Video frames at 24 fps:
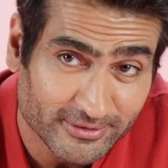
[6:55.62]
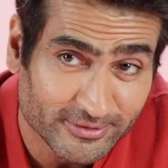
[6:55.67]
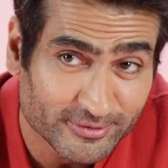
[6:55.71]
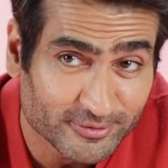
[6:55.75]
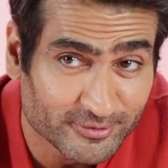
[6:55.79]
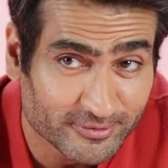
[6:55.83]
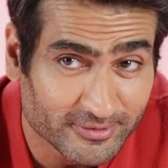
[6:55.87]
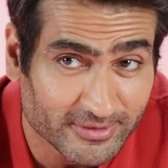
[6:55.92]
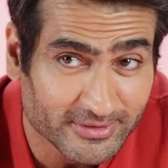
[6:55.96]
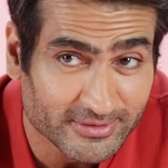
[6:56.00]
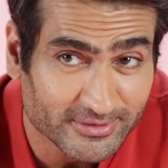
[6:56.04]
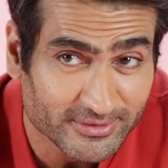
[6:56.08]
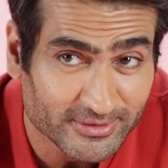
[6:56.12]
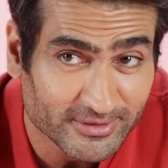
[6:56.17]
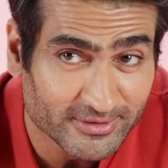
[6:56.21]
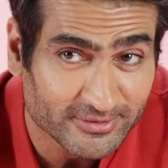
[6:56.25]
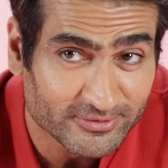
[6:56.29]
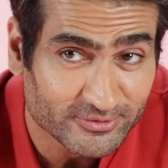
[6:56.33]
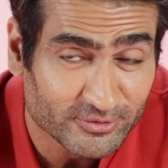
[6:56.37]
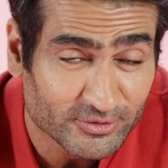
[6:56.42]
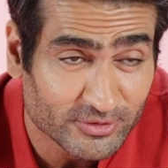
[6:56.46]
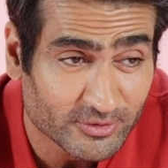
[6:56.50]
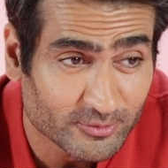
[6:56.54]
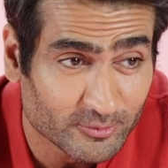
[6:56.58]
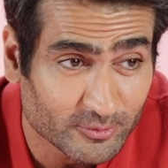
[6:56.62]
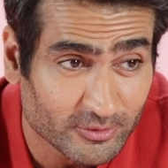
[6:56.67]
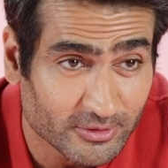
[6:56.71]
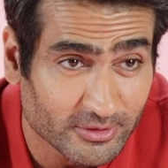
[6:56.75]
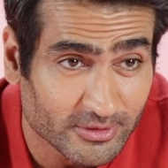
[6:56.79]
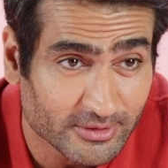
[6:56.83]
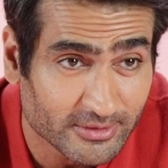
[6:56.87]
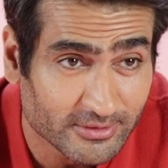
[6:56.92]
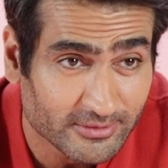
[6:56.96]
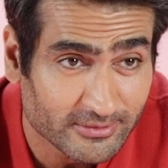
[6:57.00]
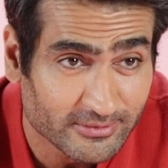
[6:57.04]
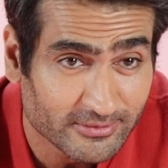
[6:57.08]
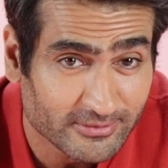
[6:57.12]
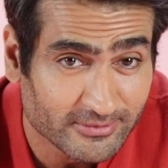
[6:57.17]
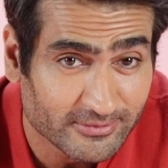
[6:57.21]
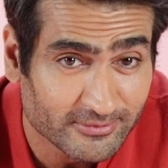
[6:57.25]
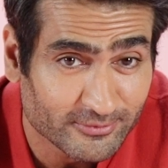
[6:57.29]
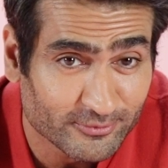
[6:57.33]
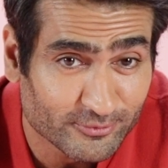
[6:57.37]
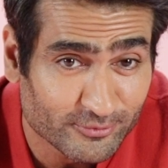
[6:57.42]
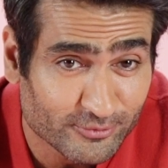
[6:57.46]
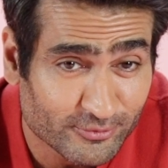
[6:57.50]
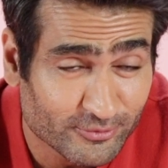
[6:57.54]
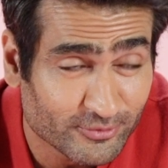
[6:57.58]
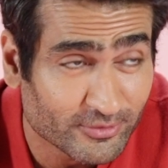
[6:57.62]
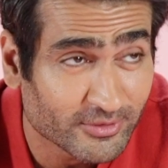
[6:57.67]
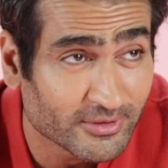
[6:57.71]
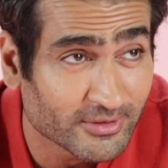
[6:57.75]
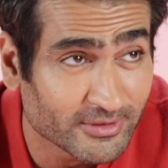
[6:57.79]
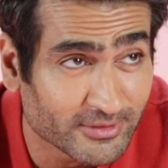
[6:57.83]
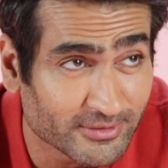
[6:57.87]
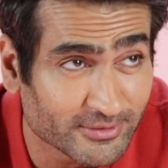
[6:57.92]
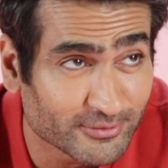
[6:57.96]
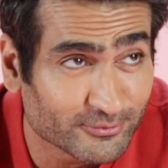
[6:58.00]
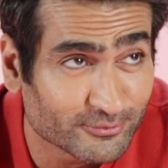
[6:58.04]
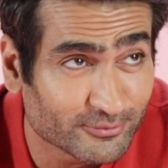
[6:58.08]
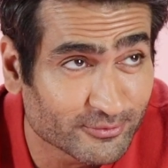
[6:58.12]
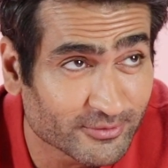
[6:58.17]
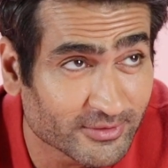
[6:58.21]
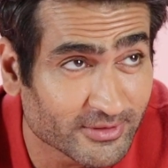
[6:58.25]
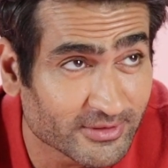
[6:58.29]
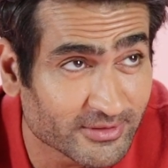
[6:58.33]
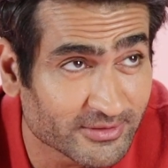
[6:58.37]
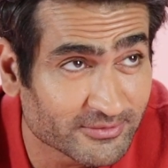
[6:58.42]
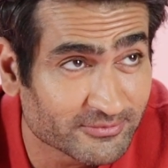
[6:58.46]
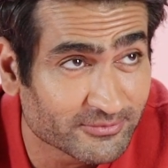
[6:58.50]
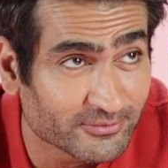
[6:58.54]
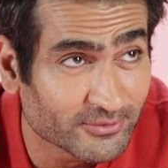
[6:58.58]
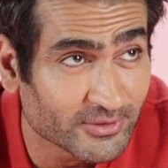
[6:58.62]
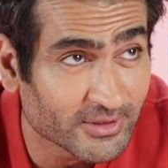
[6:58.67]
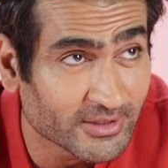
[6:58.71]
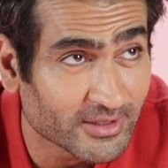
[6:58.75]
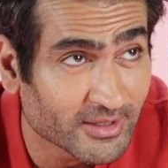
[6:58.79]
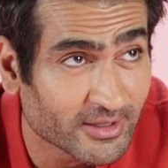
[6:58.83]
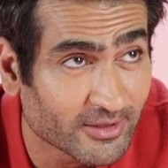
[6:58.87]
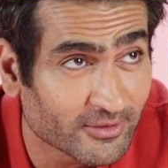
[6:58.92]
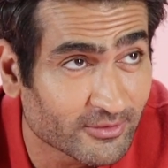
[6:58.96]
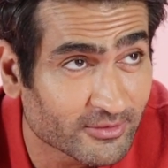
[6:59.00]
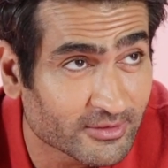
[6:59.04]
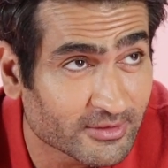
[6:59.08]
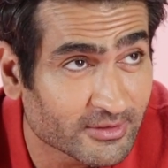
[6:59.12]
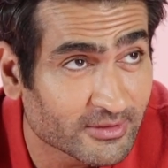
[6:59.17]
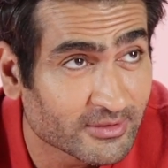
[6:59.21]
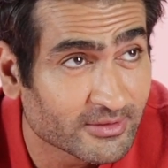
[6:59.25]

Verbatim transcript: her during this, she would really, really freak out.